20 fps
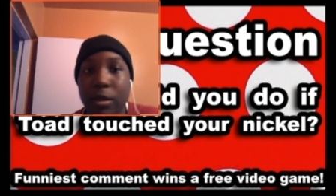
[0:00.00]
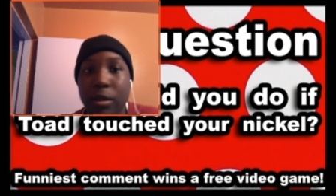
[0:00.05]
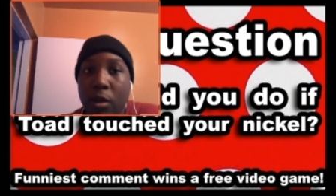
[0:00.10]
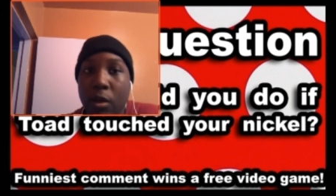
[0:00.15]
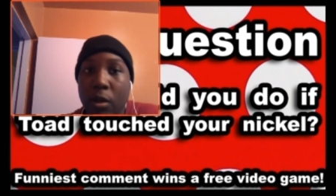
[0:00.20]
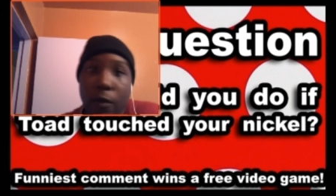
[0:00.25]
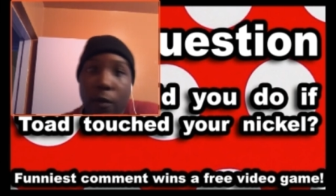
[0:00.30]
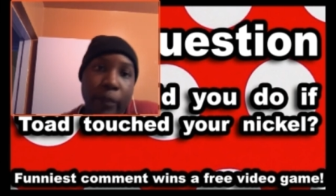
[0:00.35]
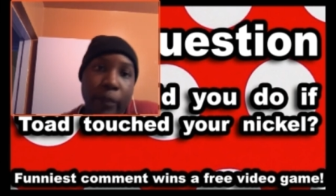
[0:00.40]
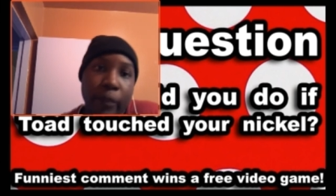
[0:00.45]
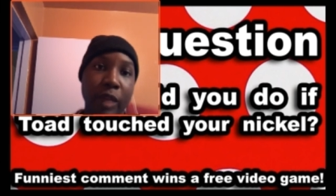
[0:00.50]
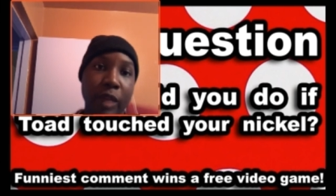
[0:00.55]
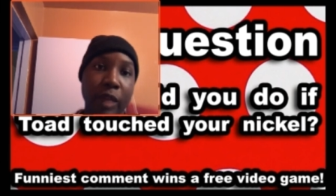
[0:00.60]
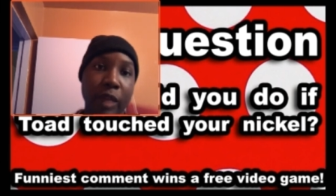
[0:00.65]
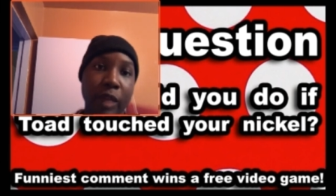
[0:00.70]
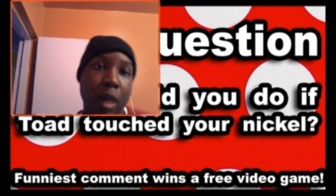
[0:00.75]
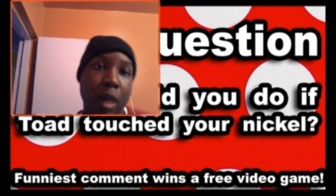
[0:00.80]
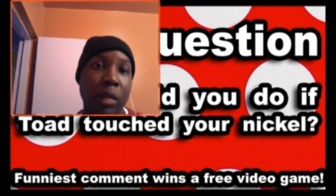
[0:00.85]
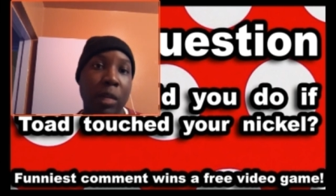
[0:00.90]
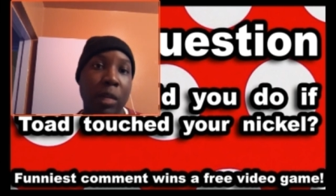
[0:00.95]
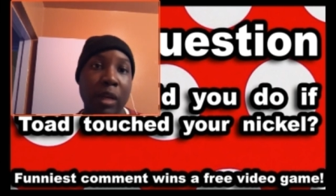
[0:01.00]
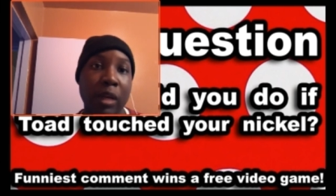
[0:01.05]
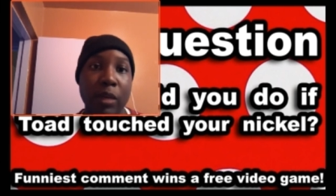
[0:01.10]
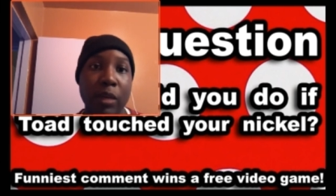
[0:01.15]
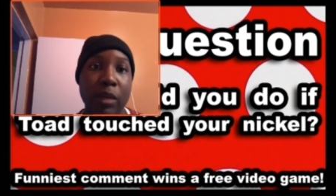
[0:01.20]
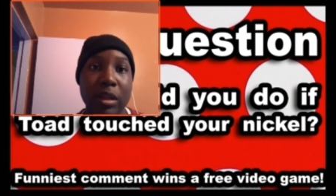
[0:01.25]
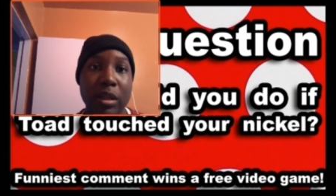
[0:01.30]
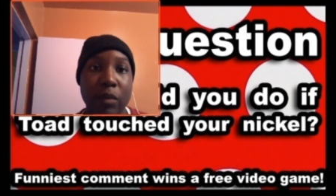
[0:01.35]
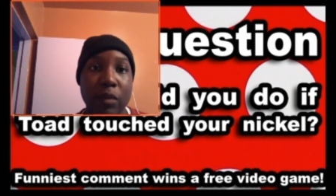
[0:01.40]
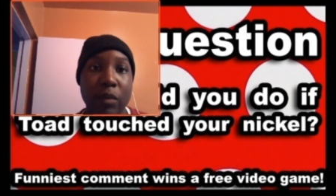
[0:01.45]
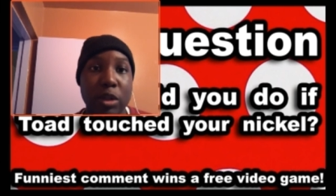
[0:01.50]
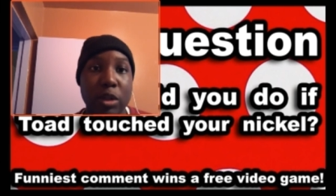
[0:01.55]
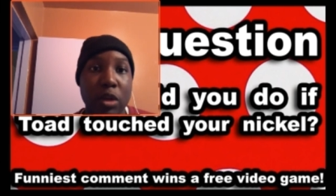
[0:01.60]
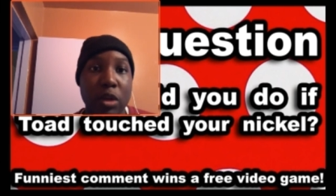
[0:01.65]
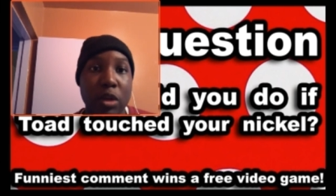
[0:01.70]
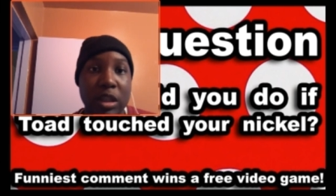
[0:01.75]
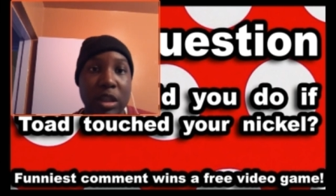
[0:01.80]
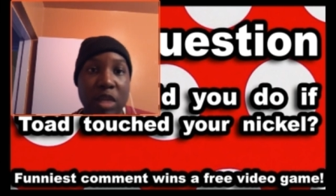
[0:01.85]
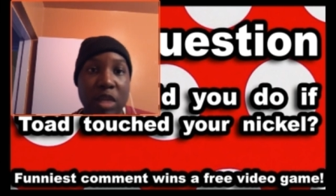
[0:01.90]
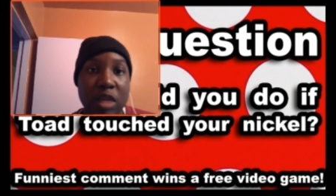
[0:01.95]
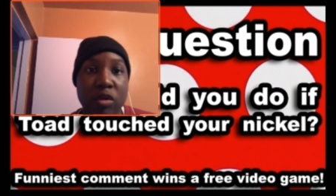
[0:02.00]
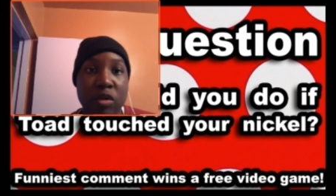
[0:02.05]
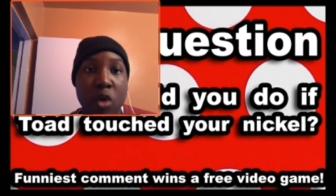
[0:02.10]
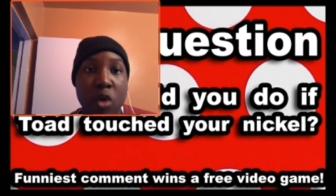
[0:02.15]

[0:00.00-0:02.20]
So, I mean, we saw the secret